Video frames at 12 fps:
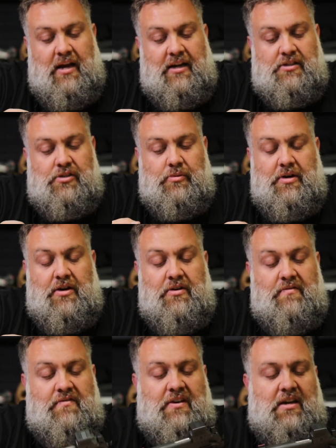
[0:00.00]

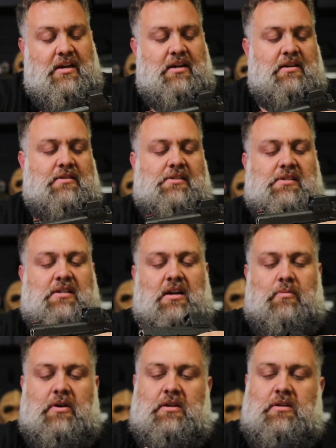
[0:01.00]
X300V, this is
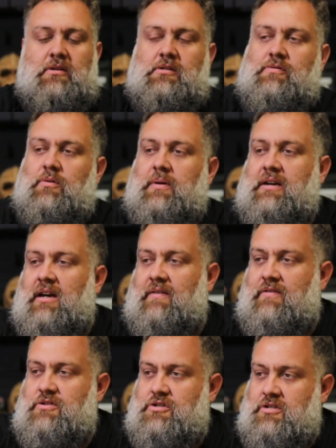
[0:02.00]
kind of what I use for my night
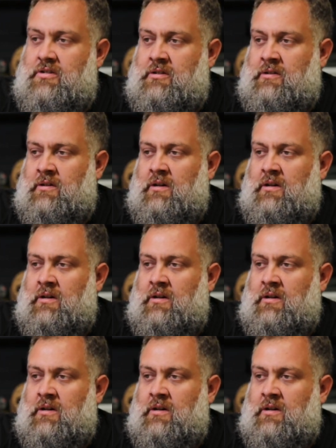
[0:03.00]
vision.